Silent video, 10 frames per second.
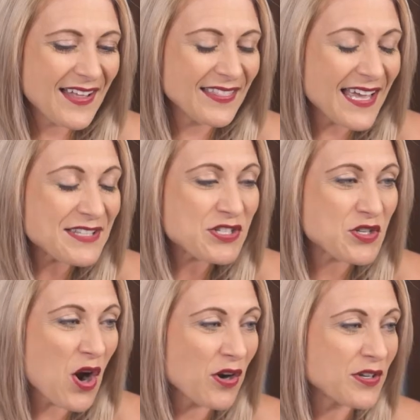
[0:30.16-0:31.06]
Let's
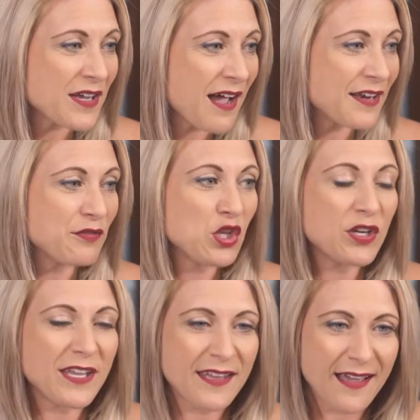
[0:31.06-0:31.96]
start kind of
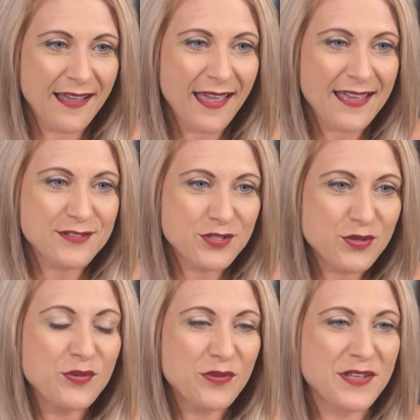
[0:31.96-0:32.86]
looking ahead
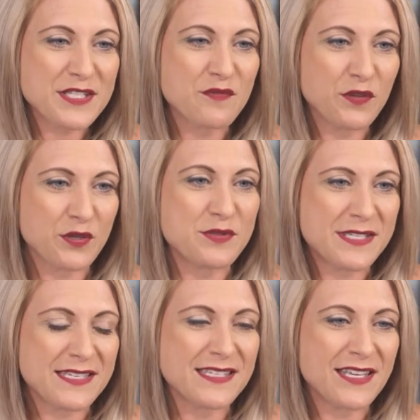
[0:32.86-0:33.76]
to this flu
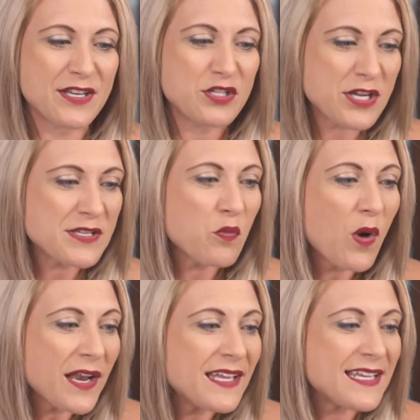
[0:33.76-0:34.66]
season. Jason,
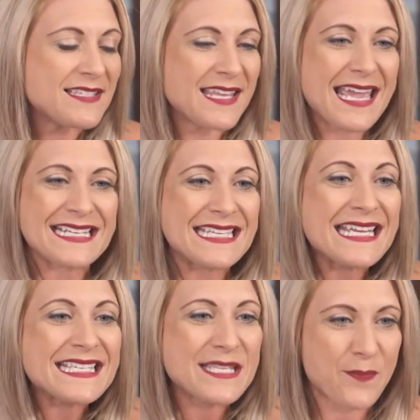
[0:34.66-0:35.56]
what is the
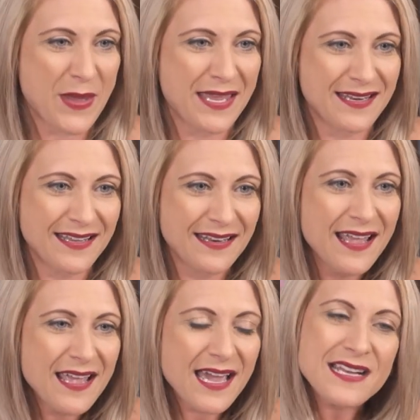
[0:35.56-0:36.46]
anticipated
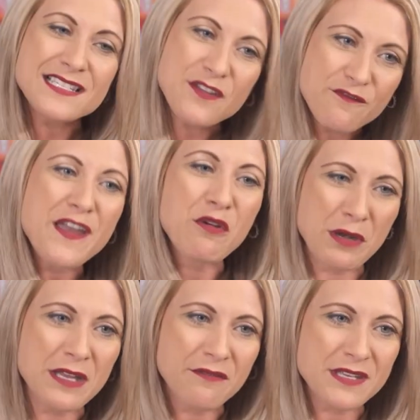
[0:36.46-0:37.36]
kind of
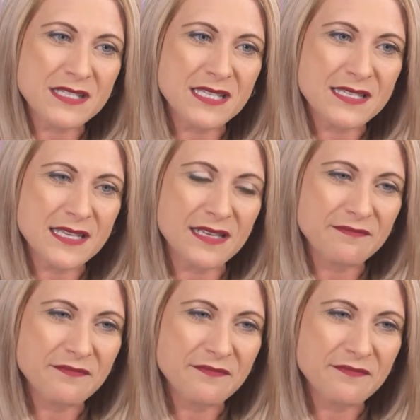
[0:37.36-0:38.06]
severity of this season?